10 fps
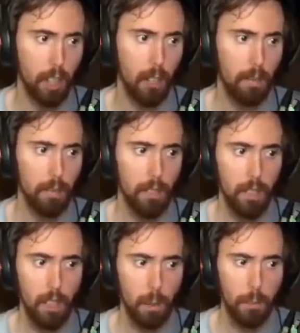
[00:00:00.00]
out.
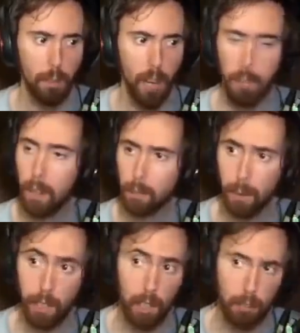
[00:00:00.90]
Oh, we're fine, man. Is
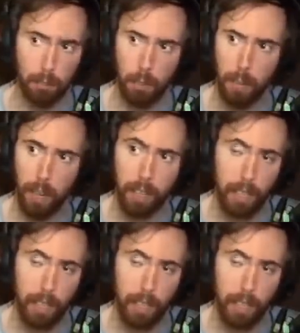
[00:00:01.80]
McConnell still mad?